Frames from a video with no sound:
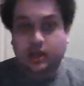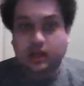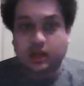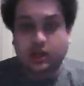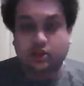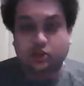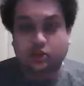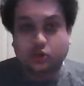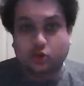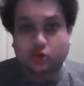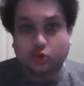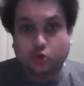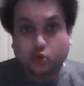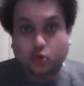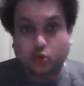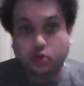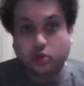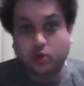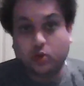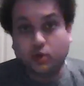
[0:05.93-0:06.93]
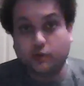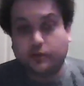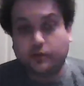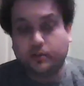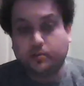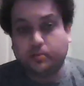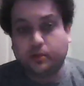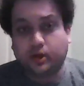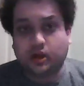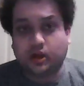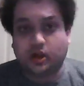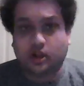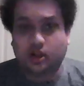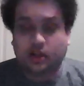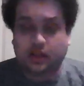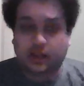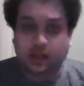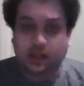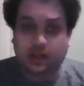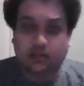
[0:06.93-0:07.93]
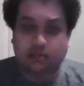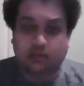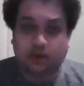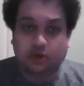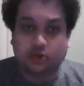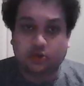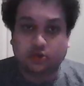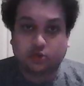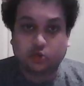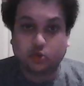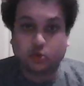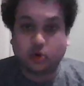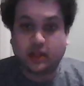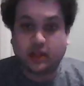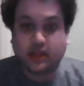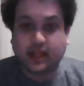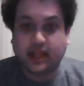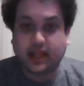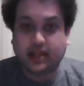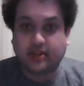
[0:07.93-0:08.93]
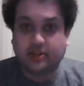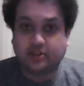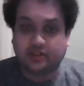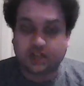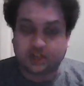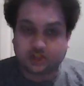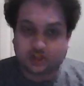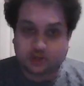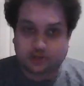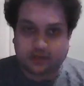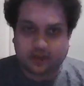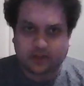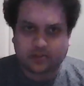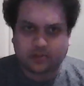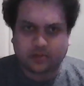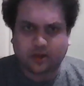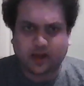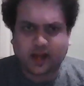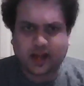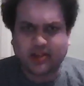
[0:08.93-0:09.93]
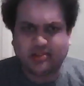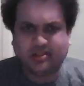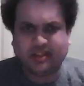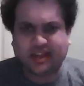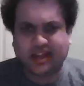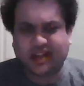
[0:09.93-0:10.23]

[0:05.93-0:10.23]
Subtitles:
Hindu who threw a football in middle school and had his teacher mesmerized.